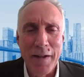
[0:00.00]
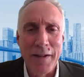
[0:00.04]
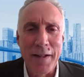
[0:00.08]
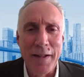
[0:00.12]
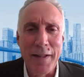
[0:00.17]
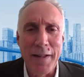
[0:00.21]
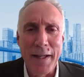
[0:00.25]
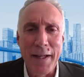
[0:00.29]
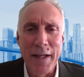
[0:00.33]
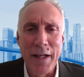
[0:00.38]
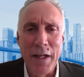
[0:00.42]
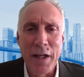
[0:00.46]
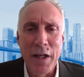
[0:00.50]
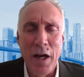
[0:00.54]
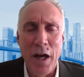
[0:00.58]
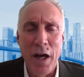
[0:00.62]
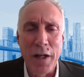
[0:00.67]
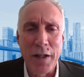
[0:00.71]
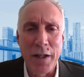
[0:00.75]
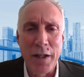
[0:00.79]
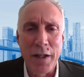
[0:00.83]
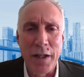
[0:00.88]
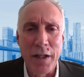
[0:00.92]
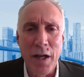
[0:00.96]
that they can
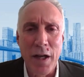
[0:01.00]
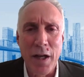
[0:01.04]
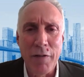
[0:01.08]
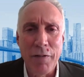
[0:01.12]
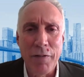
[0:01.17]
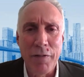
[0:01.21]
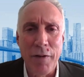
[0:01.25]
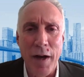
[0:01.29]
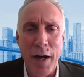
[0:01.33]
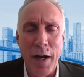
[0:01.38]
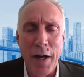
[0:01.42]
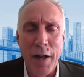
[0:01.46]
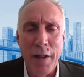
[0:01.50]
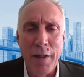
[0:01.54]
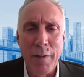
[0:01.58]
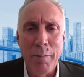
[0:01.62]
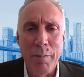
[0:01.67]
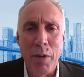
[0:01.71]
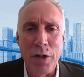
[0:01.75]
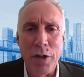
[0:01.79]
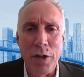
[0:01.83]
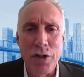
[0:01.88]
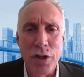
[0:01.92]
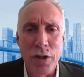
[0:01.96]
cut enough out of the
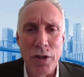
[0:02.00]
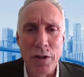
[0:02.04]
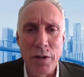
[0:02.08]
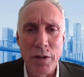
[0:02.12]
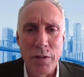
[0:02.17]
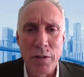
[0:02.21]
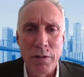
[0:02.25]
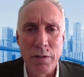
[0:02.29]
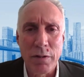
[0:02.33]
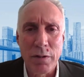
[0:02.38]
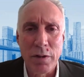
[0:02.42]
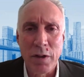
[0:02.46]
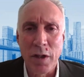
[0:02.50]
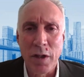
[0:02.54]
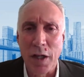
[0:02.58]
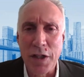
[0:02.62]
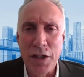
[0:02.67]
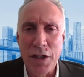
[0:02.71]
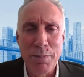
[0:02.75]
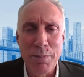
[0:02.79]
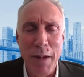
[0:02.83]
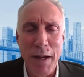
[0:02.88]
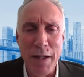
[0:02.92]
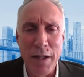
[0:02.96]
budget, cut
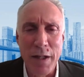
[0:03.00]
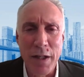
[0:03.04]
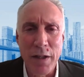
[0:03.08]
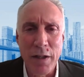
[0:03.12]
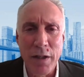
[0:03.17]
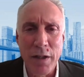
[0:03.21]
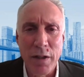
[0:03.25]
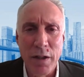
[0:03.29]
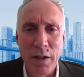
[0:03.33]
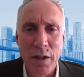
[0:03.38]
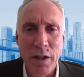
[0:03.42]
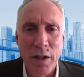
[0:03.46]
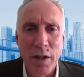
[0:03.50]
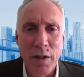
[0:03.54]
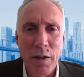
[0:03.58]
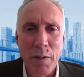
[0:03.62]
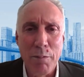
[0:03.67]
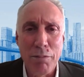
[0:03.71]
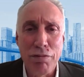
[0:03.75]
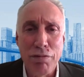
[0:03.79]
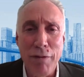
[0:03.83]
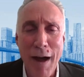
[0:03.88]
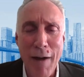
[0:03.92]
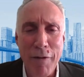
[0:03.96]
spending,
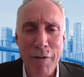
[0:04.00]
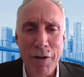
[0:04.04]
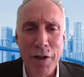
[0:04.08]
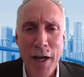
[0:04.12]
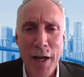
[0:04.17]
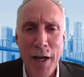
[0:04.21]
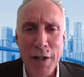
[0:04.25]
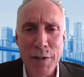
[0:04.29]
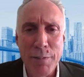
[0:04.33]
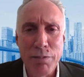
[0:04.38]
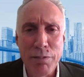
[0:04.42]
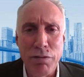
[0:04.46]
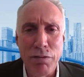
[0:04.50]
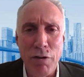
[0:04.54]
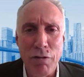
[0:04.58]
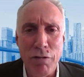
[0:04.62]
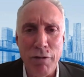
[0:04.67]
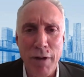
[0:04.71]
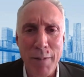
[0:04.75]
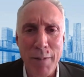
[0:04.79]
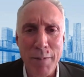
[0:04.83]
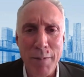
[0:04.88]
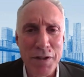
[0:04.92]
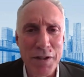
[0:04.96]
privatize
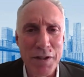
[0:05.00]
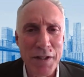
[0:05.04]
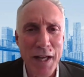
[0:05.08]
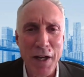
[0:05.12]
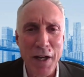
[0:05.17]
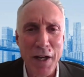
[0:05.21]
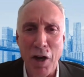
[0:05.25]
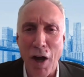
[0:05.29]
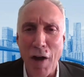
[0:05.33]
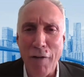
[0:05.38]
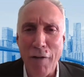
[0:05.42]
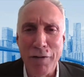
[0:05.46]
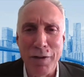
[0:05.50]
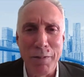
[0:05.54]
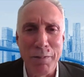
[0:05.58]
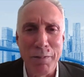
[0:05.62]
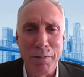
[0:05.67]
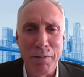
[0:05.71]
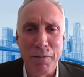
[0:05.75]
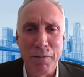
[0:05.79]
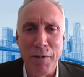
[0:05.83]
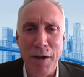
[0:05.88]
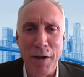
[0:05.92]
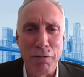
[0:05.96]
programs, get it off
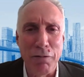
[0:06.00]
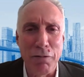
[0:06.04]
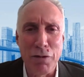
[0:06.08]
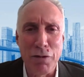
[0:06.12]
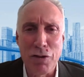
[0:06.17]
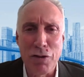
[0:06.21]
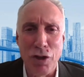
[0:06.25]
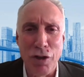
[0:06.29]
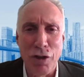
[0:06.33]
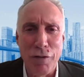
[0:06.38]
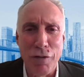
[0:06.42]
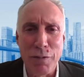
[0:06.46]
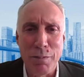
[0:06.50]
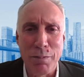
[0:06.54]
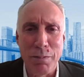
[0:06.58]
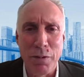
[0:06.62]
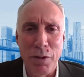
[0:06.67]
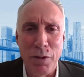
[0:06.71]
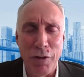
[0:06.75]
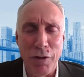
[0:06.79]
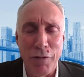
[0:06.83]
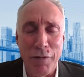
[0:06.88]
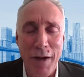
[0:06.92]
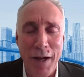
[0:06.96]
the Federal Reserve's,
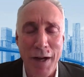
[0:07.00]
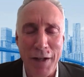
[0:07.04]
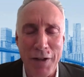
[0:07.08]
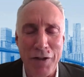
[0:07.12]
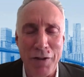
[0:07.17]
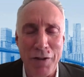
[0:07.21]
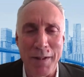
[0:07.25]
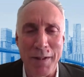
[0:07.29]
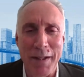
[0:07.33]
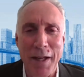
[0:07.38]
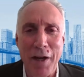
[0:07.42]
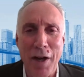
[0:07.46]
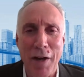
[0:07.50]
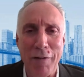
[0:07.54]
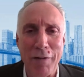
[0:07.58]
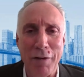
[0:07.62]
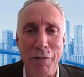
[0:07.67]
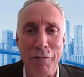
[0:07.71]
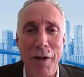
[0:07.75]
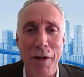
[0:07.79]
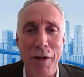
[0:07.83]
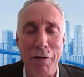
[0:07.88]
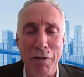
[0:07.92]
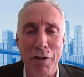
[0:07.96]
get it off the
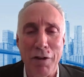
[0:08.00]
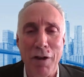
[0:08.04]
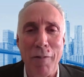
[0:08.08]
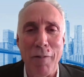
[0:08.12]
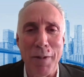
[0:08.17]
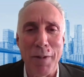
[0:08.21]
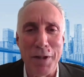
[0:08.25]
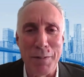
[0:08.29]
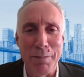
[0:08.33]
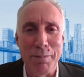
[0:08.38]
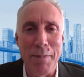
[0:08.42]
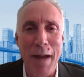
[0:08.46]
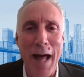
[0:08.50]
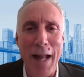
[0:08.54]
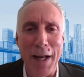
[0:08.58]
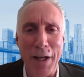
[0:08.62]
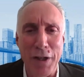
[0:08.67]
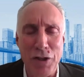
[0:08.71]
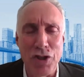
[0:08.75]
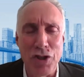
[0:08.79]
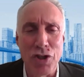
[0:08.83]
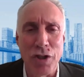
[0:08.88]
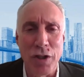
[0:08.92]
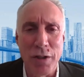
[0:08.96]
federal government's
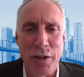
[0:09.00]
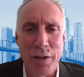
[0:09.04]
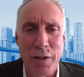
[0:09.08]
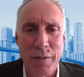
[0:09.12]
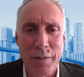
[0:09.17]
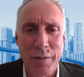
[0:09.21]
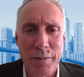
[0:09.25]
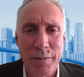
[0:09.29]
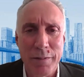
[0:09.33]
balance sheet,